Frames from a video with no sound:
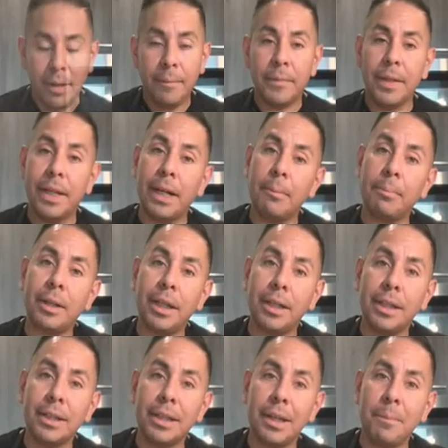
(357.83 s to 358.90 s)
That I
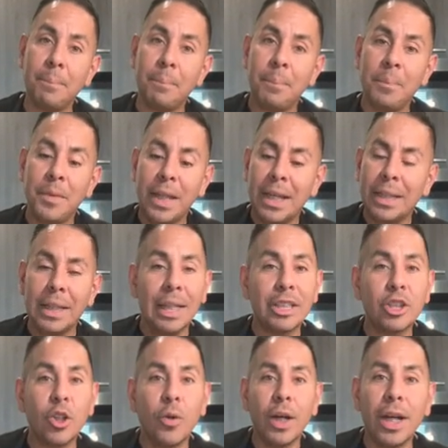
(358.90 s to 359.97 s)
plated them, let's
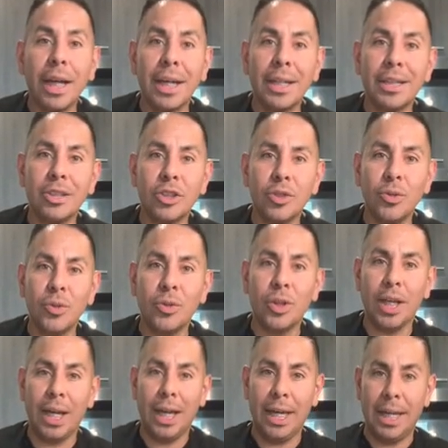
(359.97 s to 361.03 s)
go ahead and do the
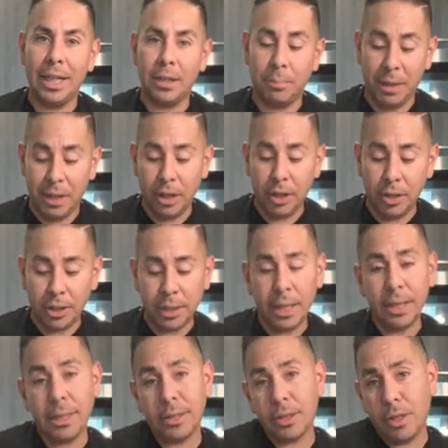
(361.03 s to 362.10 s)
egg, but it looks like
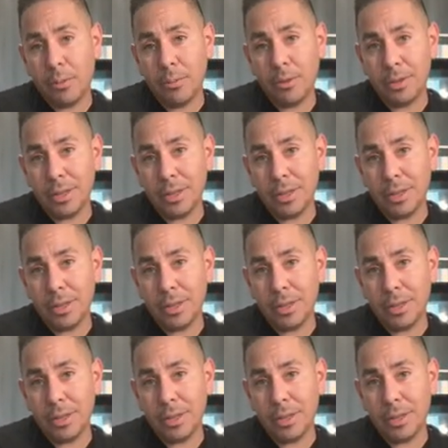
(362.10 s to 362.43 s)
it's almost